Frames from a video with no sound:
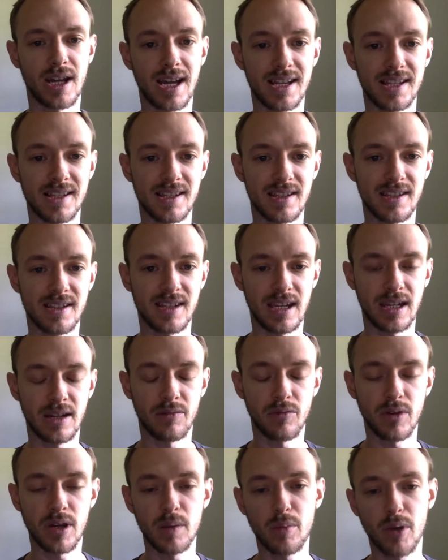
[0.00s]
has seen a
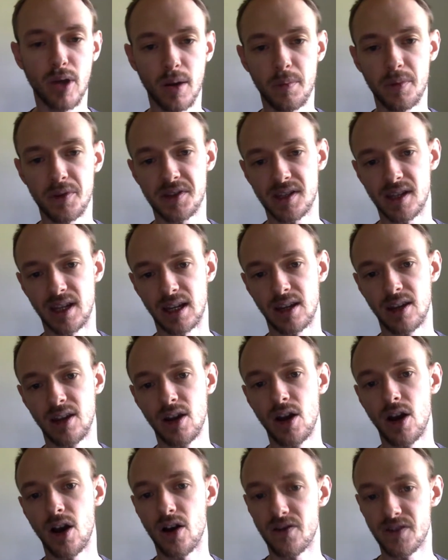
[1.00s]
repurposing
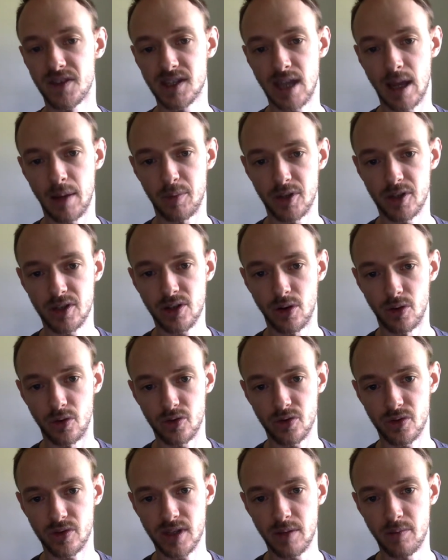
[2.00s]
of established
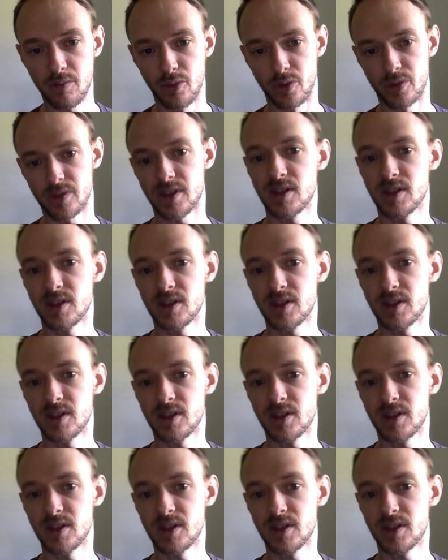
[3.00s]
cultural symbols,